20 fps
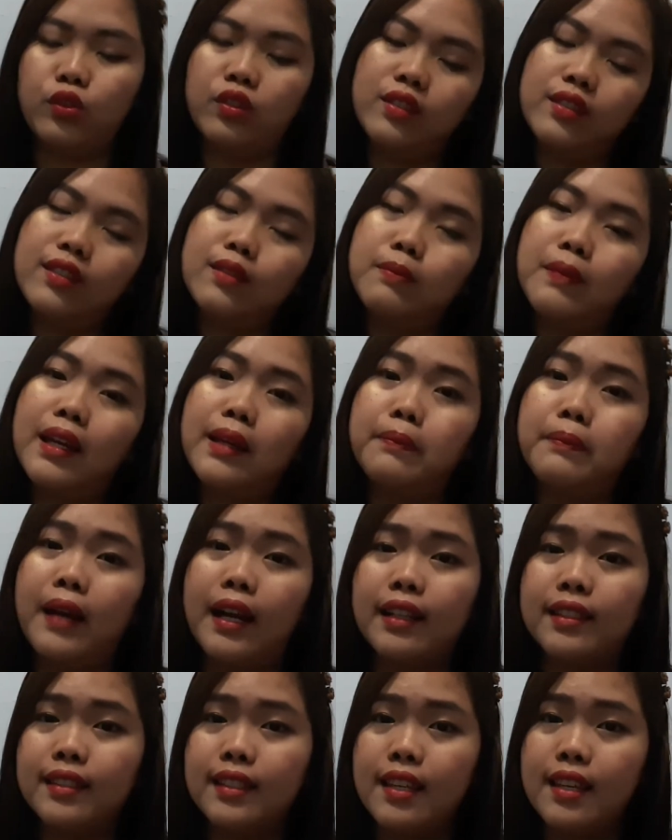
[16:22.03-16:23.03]
this is my
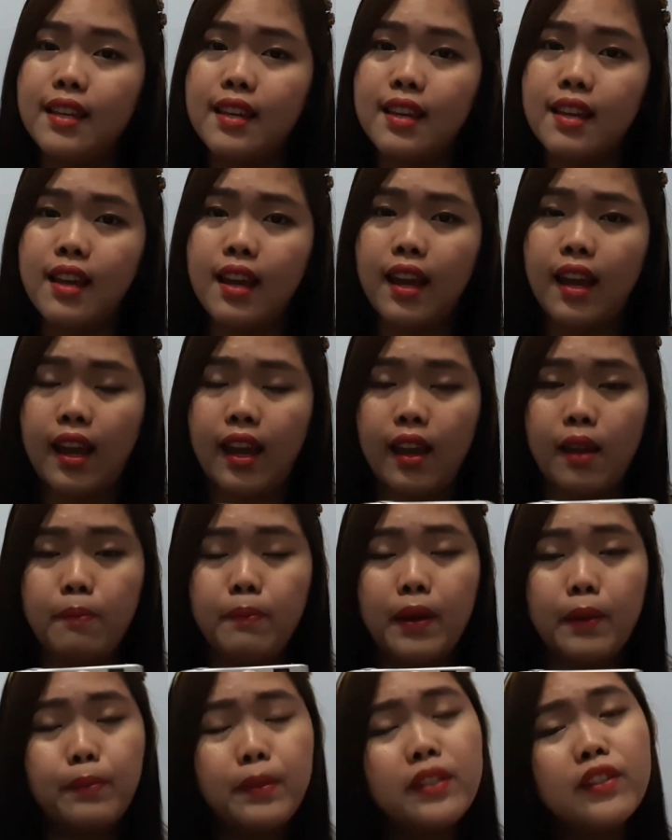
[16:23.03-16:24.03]
unboxing and
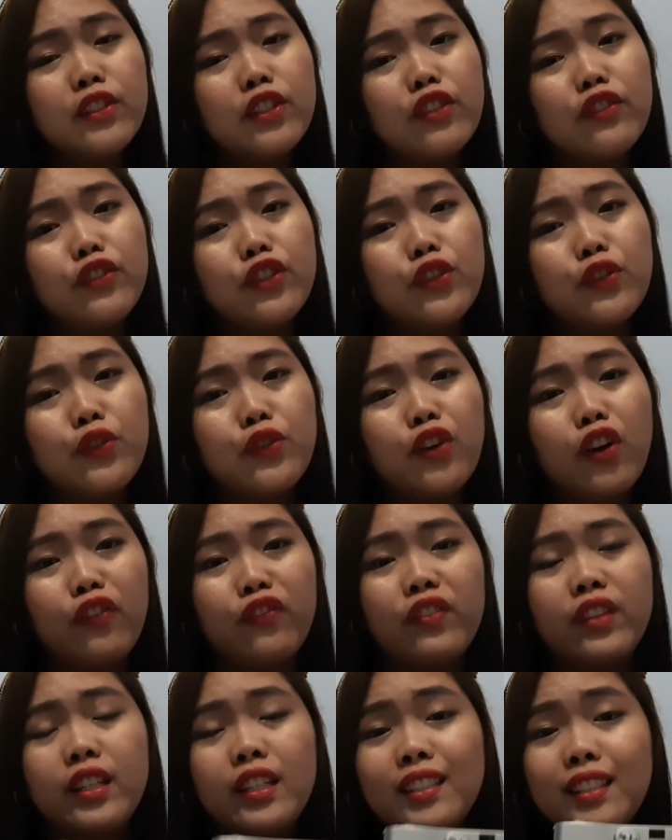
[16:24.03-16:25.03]
my mini review of
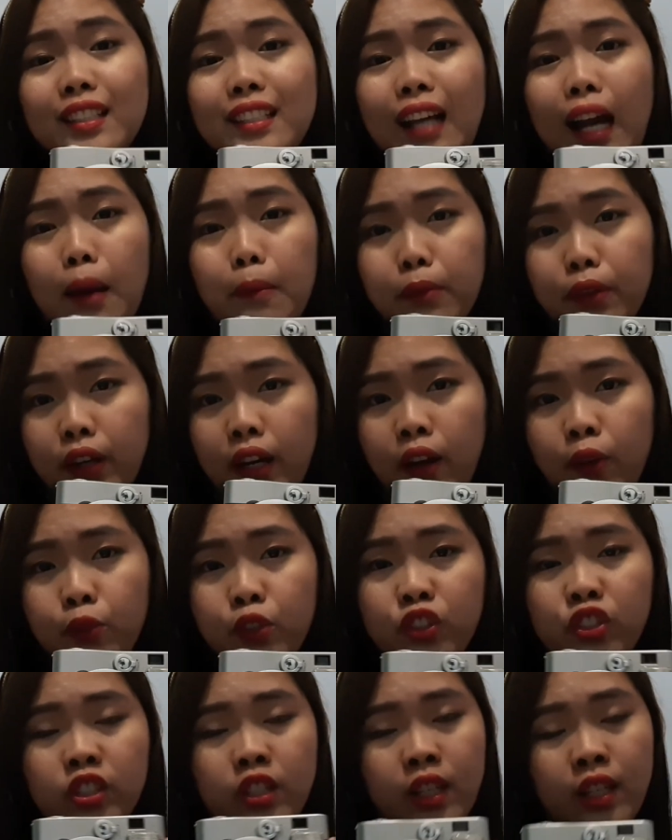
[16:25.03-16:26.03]
this camera,
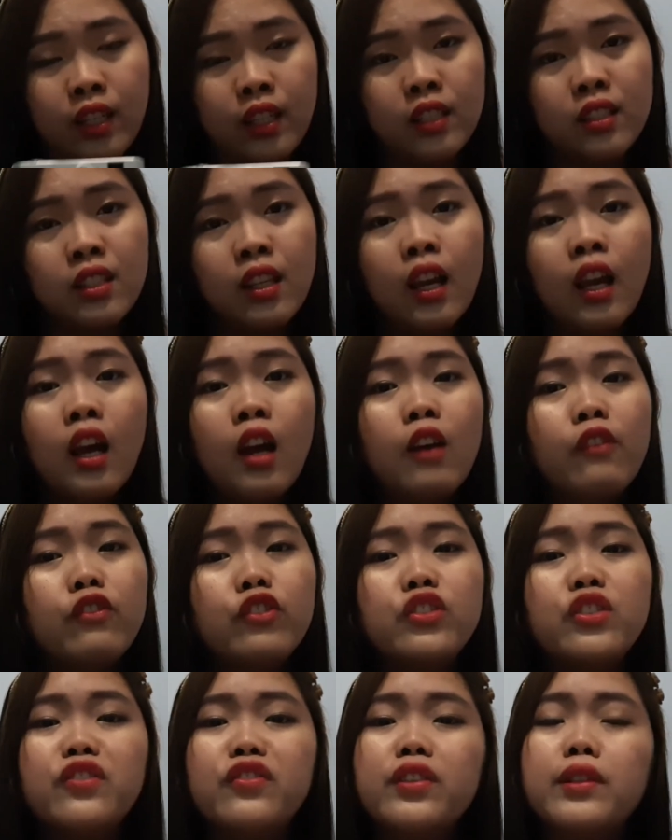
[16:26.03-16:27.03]
which is
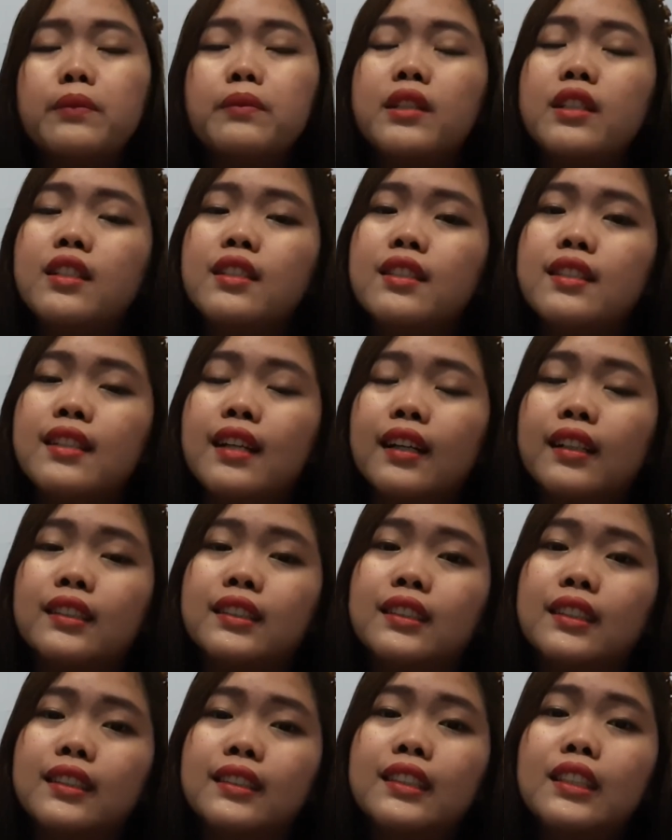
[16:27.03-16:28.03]
Fujifilm
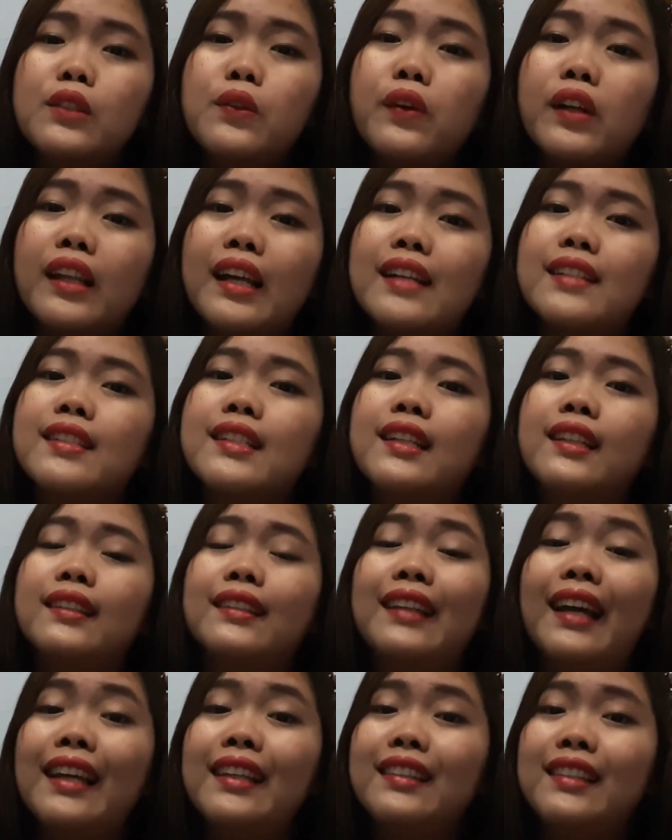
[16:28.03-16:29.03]
Instax Neo Classic
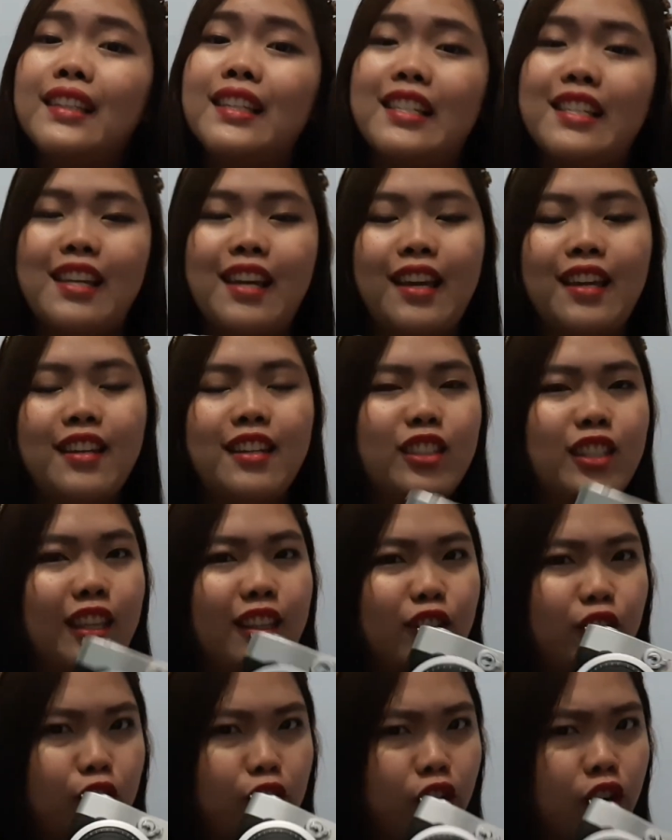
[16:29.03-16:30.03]
90, and it's
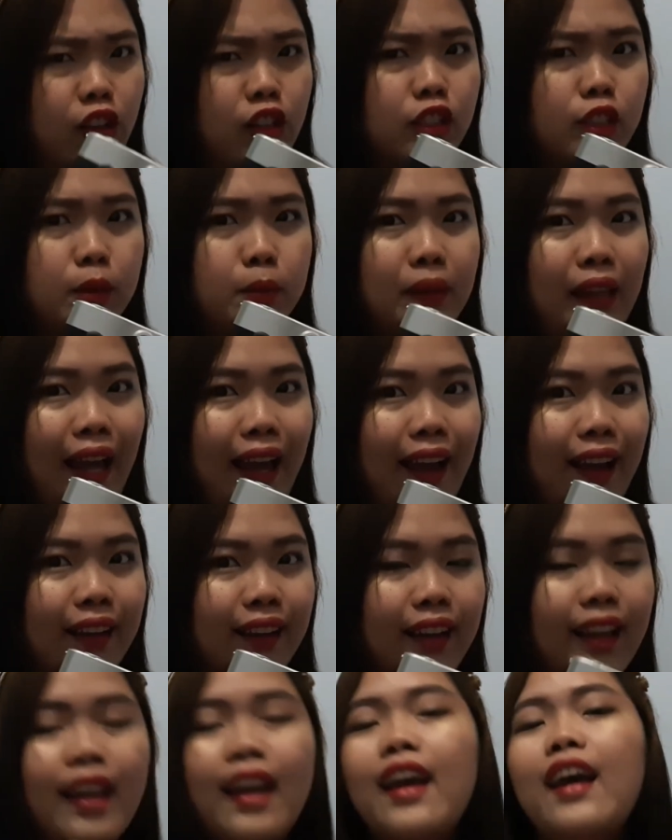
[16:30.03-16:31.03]
in polar
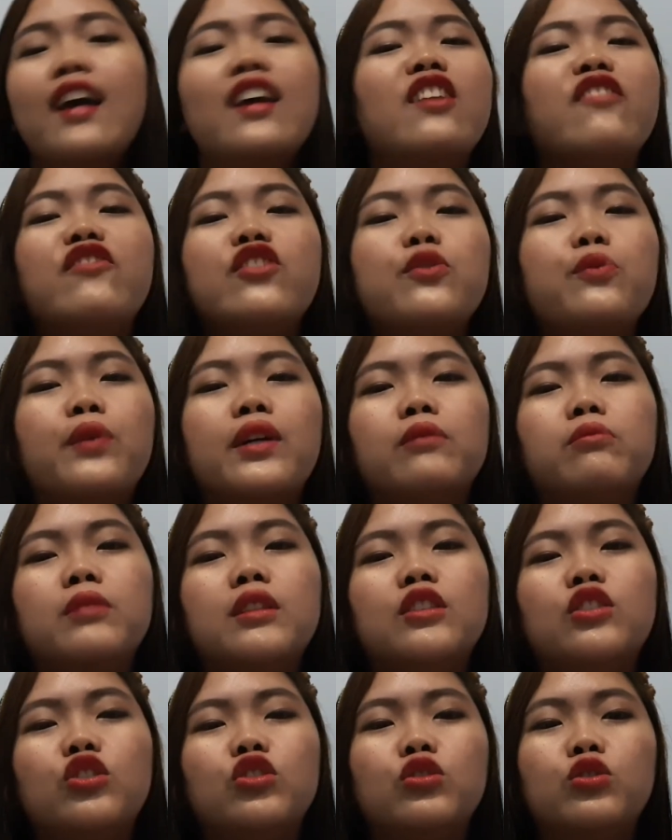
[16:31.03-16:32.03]
black. And if you want
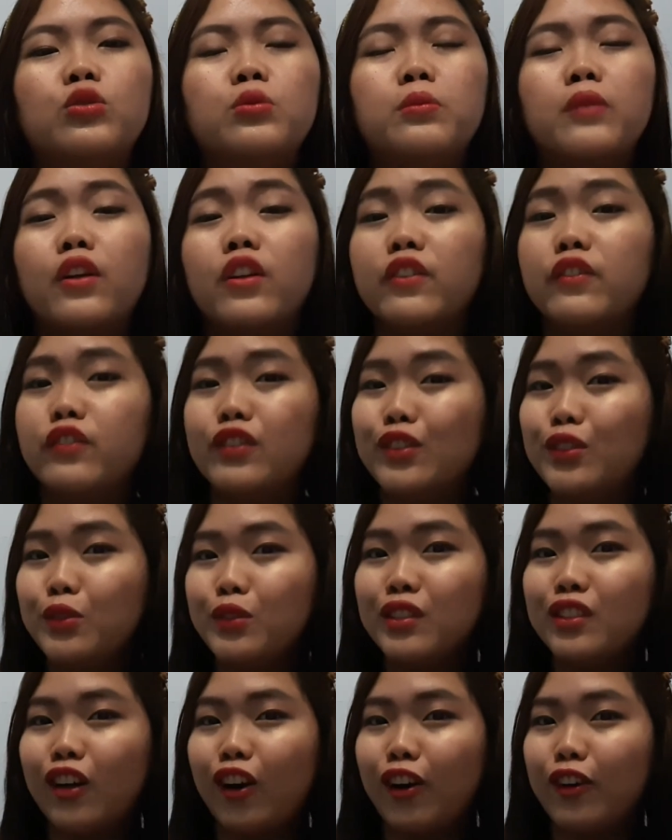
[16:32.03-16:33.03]
me to do more
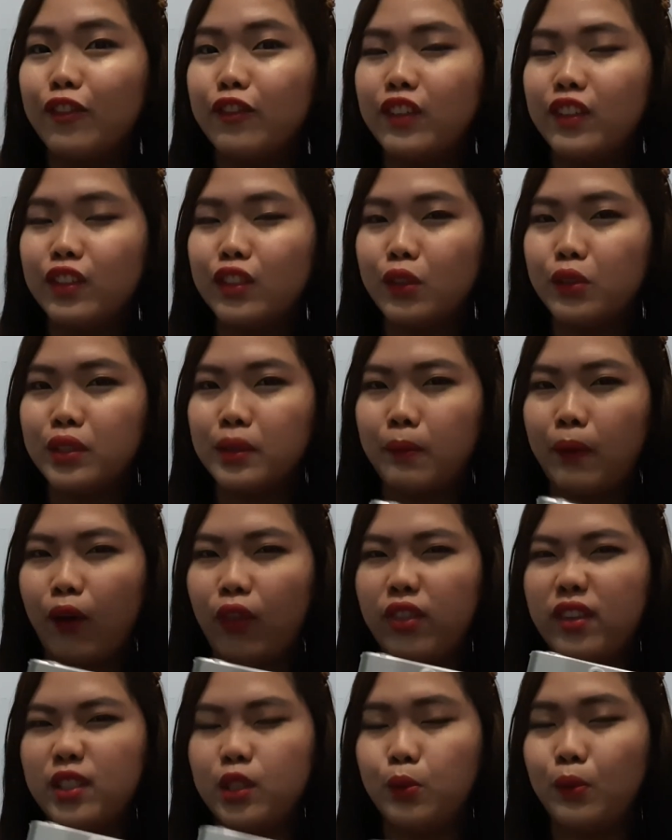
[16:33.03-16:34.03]
reviews or videos
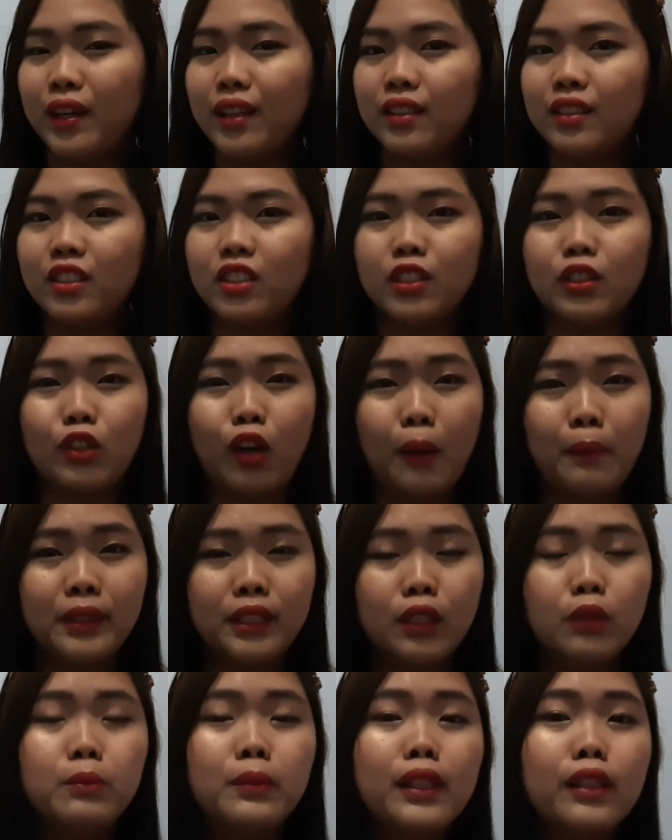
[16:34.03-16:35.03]
about this one, just comment
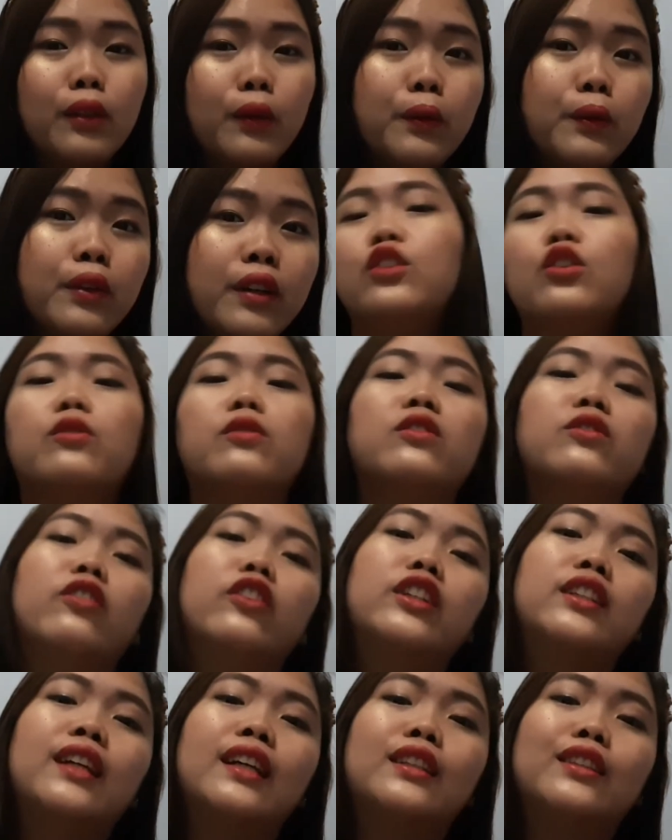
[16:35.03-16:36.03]
down below. Don't
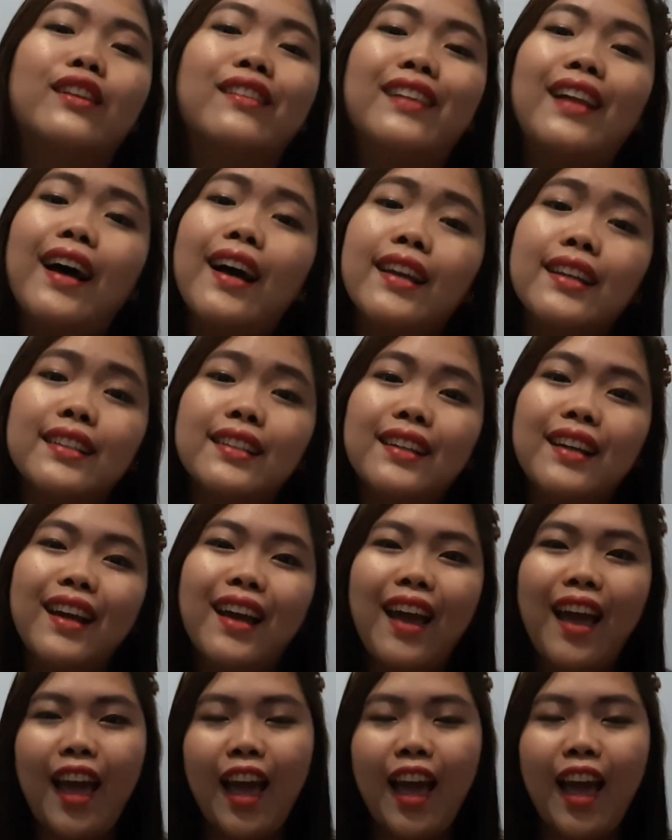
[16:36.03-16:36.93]
forget to like